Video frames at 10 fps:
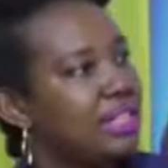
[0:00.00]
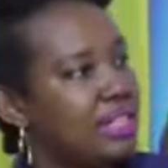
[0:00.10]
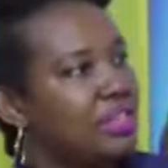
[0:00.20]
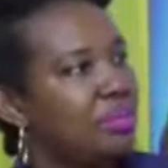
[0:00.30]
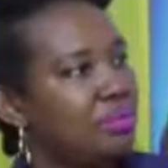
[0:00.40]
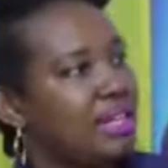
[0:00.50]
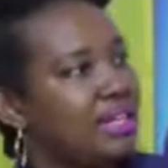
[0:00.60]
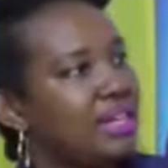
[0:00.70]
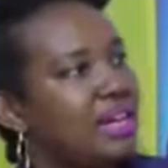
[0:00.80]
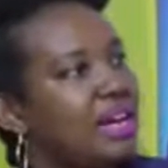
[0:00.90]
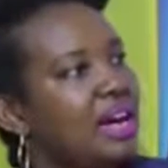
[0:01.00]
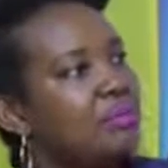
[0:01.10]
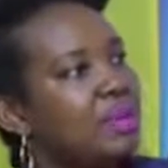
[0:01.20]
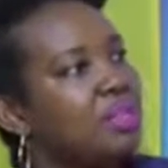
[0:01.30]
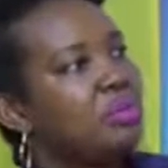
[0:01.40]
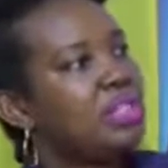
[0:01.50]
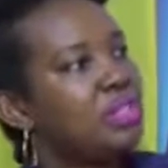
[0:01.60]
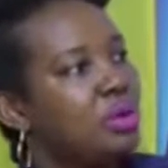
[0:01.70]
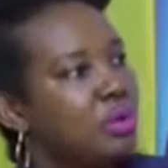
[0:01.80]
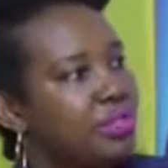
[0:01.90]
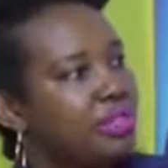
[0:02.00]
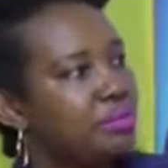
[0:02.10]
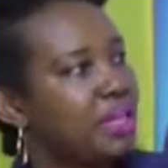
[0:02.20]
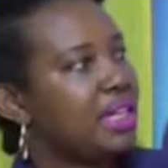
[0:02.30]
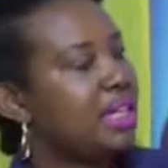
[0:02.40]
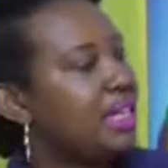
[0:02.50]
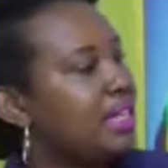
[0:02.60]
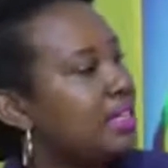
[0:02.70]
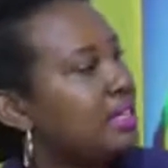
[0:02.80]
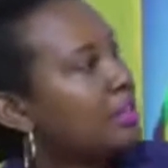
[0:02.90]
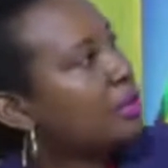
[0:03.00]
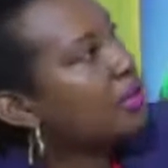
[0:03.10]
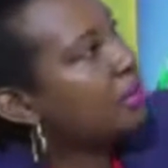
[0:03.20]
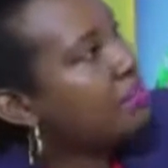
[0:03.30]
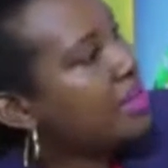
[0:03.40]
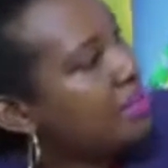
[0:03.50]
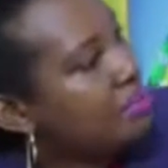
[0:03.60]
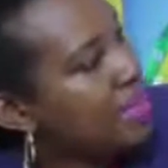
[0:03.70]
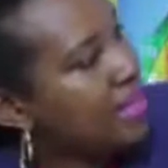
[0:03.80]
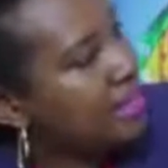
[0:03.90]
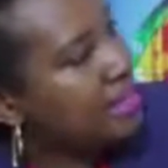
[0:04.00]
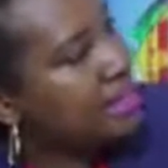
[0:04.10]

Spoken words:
good title mean? How much will it cost me? This condominium here,